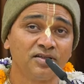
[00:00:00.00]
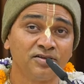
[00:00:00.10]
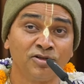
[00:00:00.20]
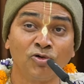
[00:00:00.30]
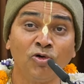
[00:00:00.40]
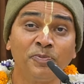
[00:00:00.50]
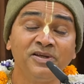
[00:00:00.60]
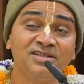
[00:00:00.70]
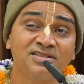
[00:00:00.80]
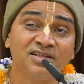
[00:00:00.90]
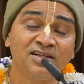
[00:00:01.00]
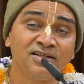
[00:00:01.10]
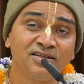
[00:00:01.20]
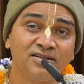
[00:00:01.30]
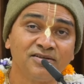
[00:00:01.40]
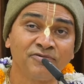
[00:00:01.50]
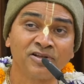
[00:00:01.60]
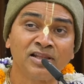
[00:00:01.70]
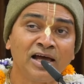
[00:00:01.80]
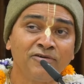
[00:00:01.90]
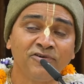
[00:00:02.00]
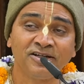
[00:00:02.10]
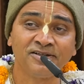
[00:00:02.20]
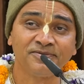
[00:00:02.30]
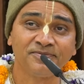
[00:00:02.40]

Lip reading: the gopis in Vrindavan